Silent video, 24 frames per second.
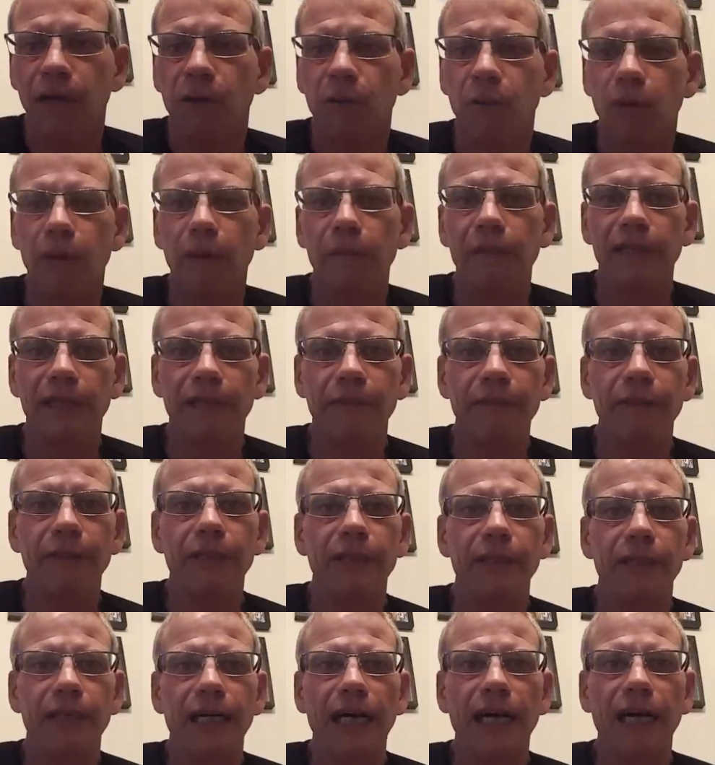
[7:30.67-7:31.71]
where I'll be giving
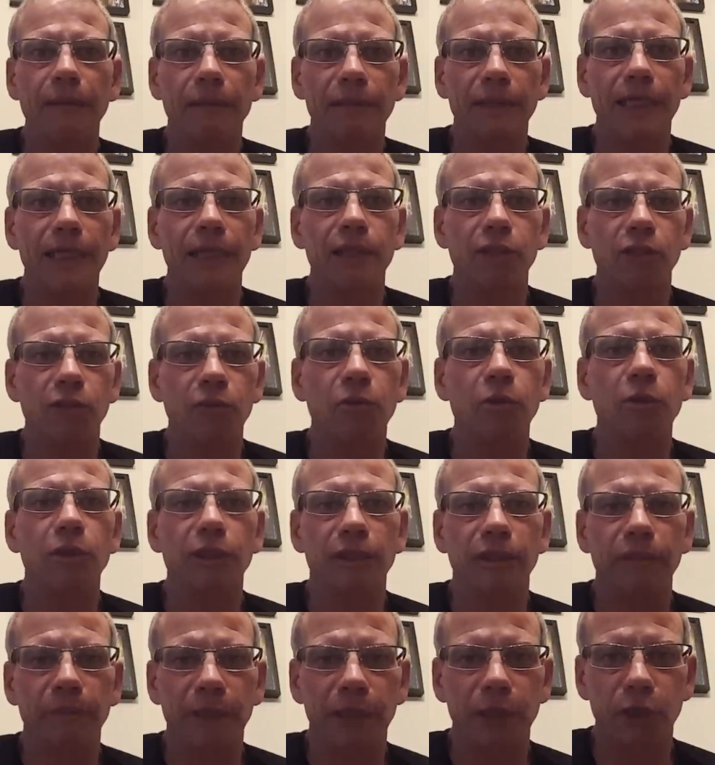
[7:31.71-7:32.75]
you an update of
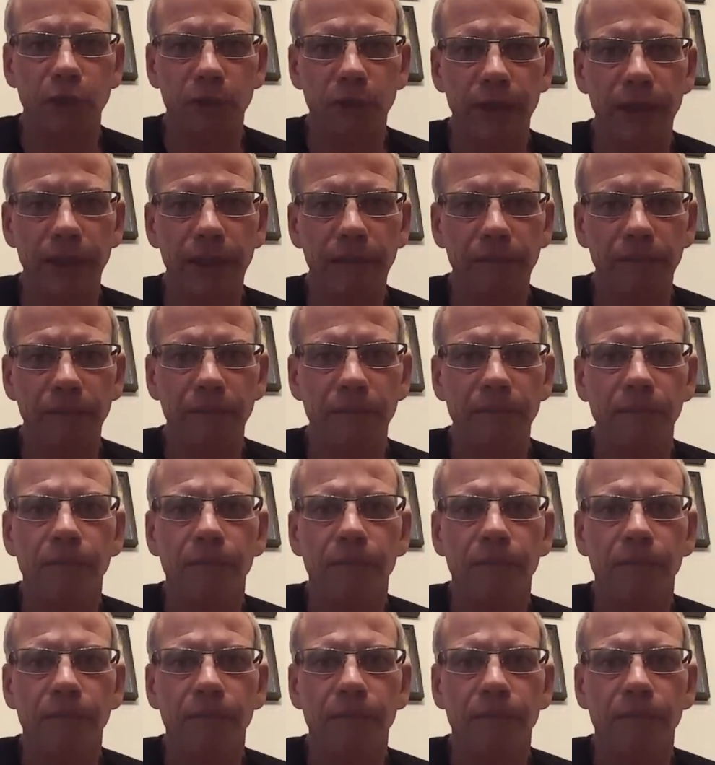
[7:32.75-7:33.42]
what I'll be doing.